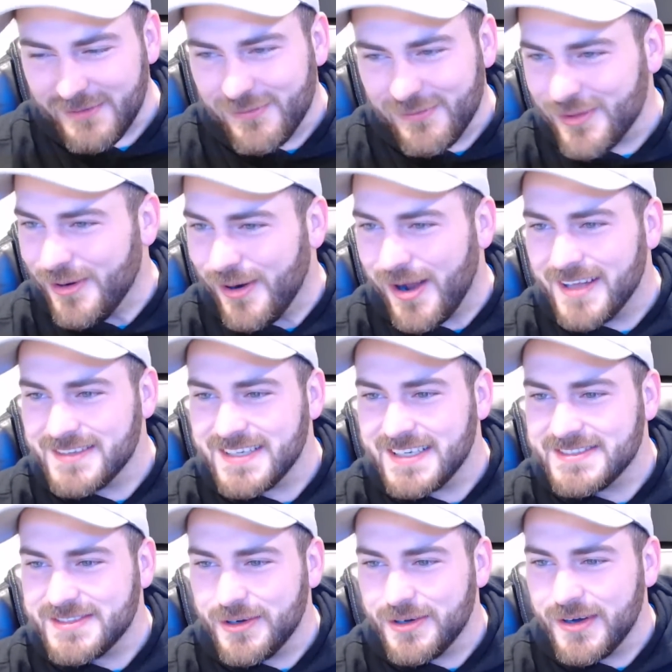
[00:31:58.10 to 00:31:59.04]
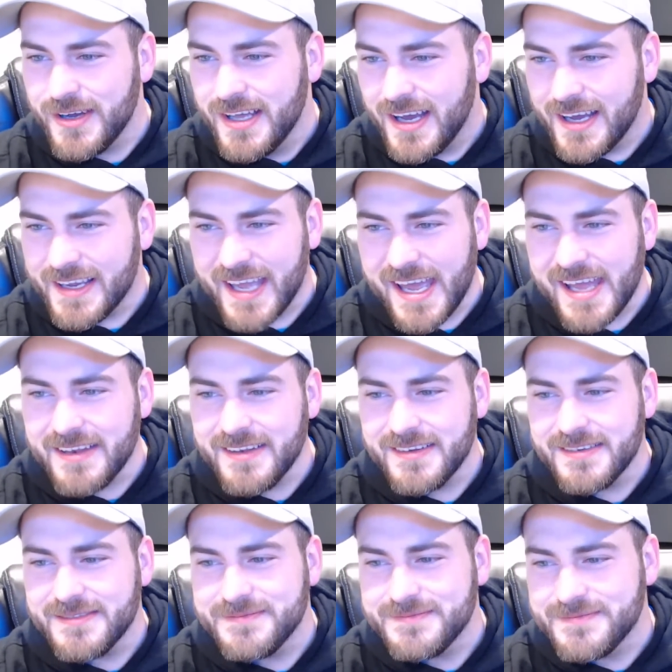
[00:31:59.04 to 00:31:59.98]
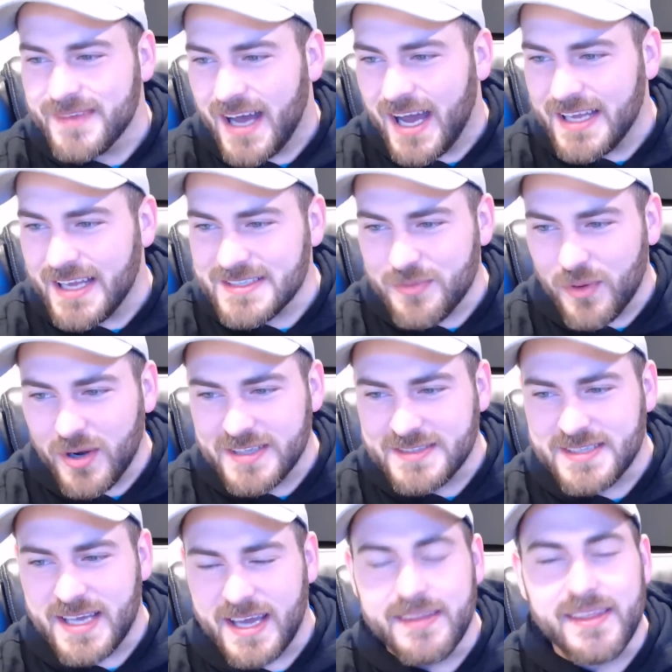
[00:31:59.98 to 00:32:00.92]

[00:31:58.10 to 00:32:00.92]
Florante. So again, I just want to say